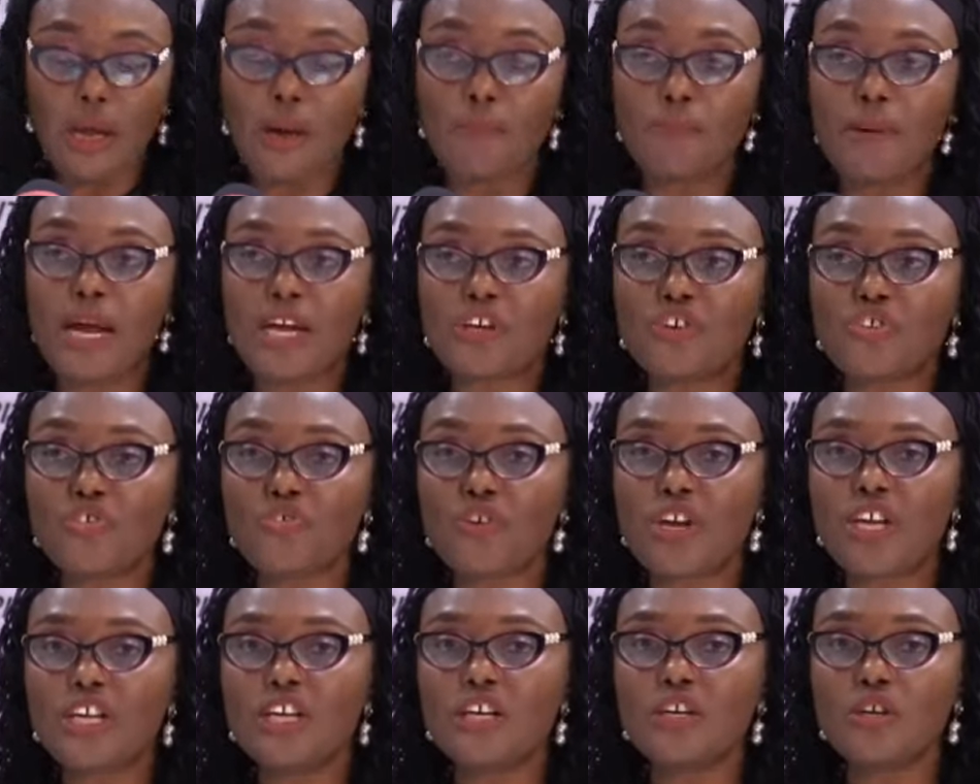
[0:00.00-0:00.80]
by
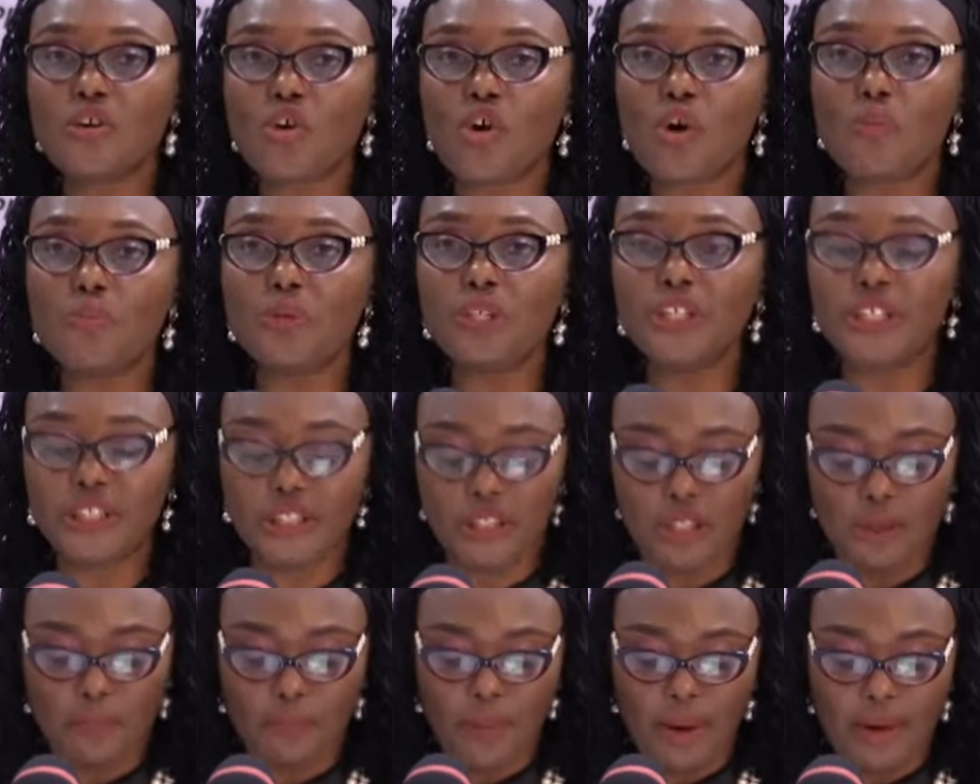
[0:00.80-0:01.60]
training
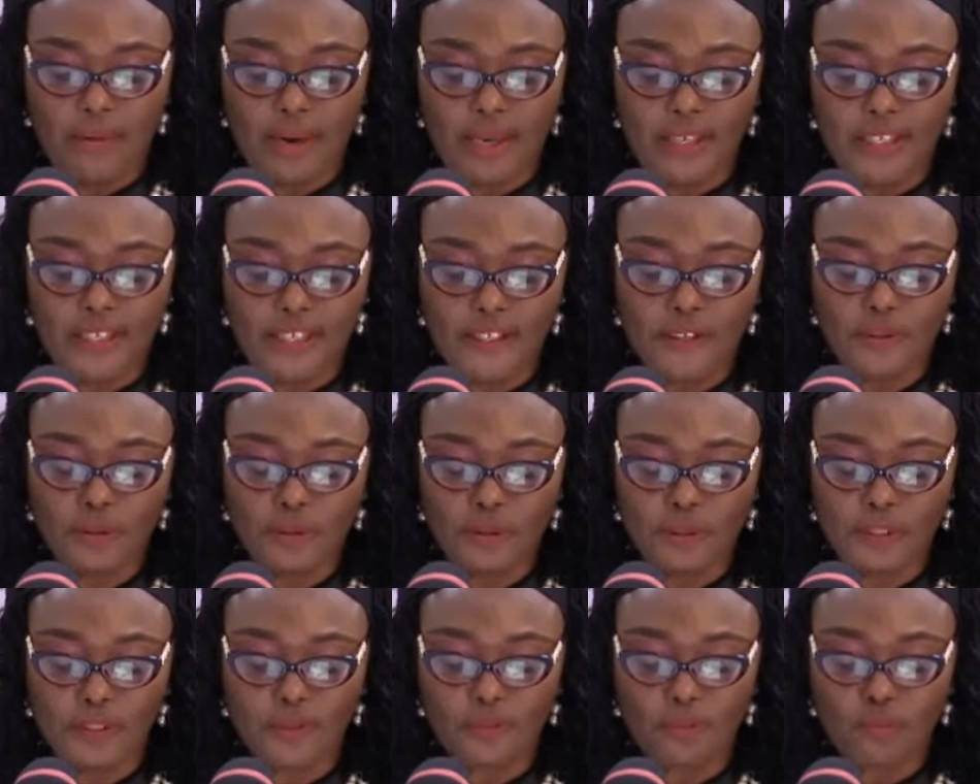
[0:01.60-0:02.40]
community
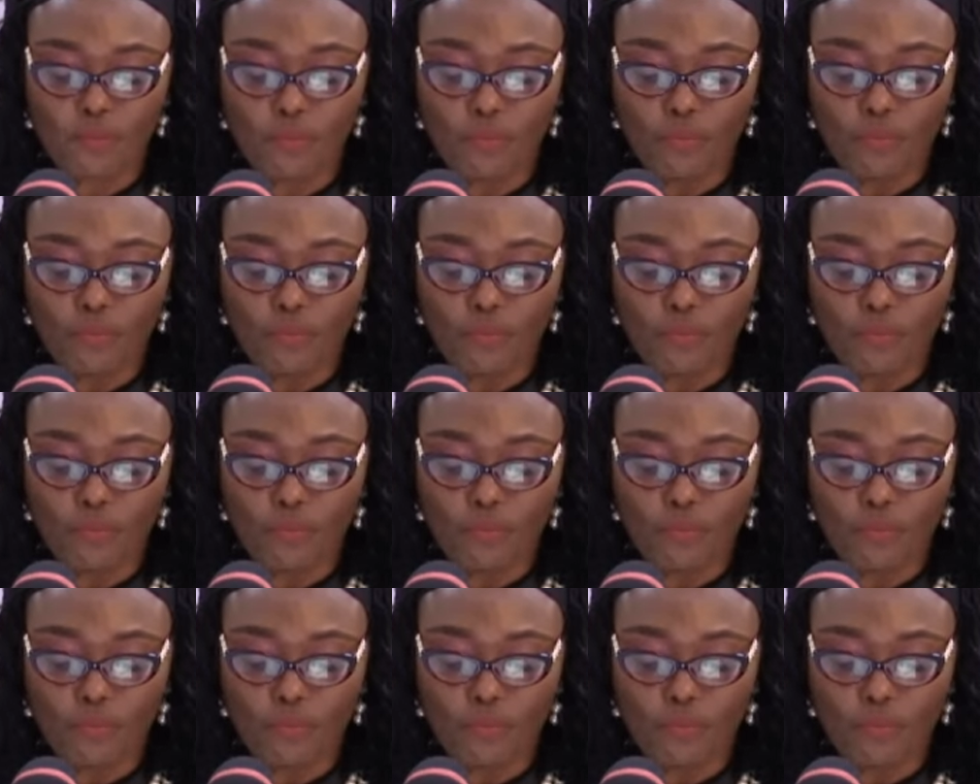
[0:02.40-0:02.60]
paralegals.